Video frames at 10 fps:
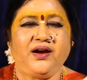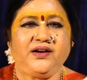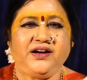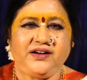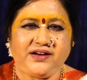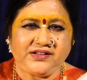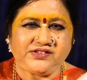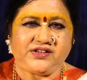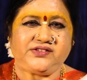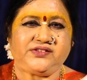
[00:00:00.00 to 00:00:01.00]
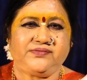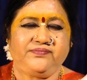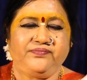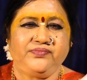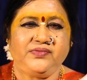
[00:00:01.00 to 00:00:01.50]
and intelligence.
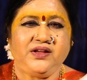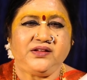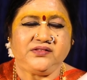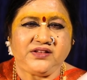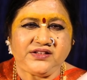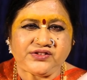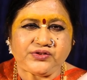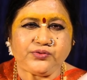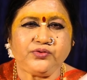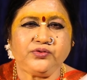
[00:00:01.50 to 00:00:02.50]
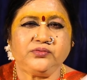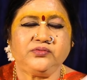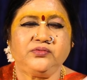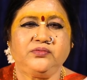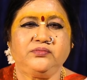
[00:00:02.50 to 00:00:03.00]
These two
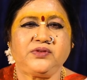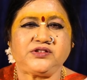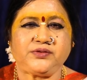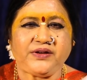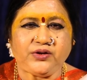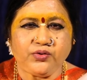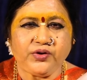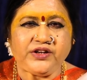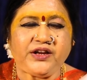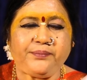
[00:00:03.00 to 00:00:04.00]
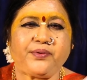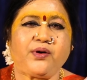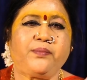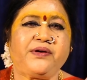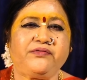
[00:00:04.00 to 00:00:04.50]
must be go in a
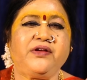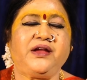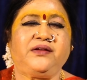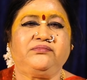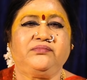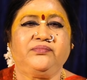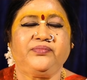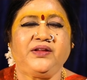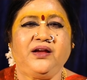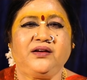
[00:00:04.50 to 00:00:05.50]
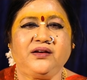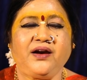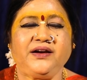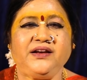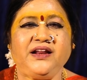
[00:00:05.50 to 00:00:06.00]
proper way,
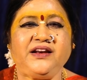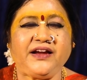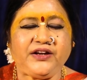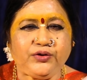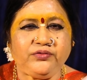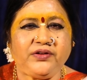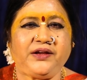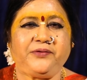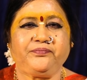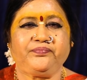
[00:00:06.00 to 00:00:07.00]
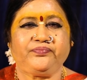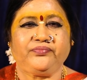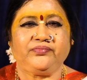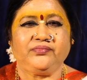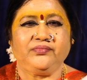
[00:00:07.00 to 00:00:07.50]
not in a negative way.
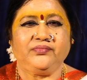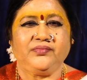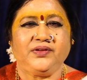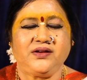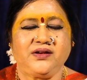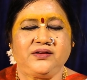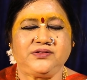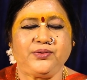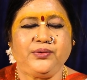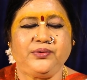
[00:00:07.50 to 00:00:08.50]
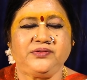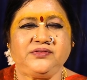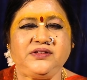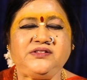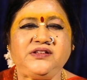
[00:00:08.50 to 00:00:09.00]
So
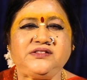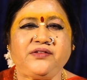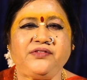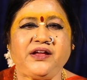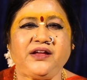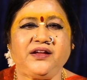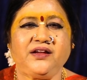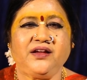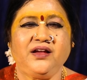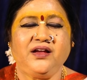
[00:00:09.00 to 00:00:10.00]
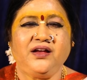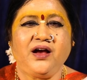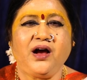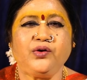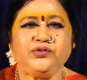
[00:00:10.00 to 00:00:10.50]
this is the way
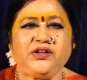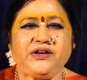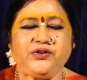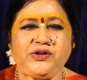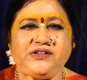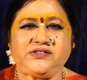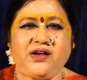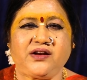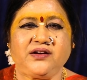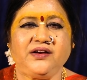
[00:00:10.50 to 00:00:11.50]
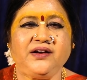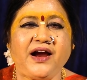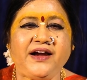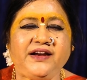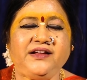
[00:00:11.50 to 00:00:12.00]
how the rishis are
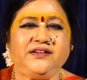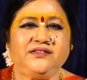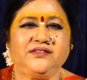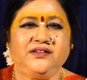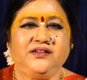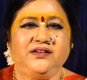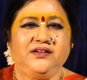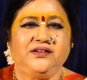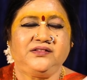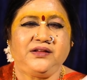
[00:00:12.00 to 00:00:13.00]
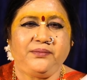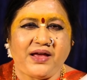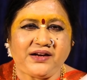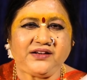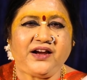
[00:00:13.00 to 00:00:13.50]
guiding the
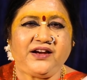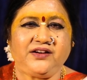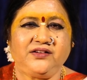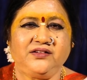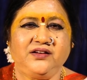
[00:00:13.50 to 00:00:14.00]
mankind,